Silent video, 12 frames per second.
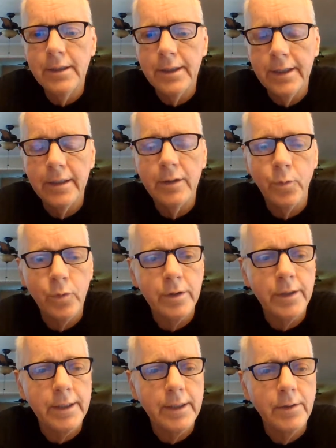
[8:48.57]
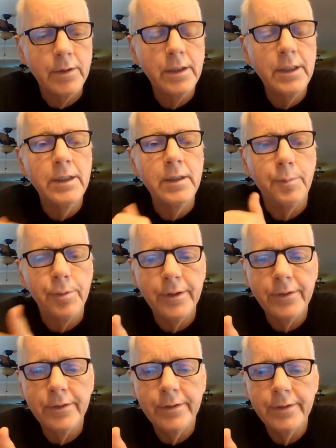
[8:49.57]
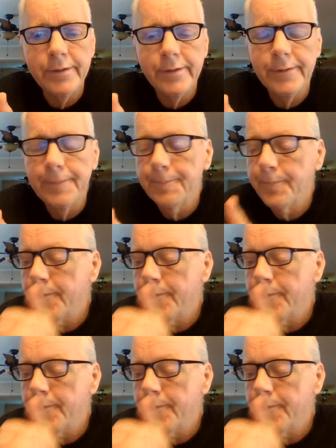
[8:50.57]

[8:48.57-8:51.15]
to get the word out to prisoners,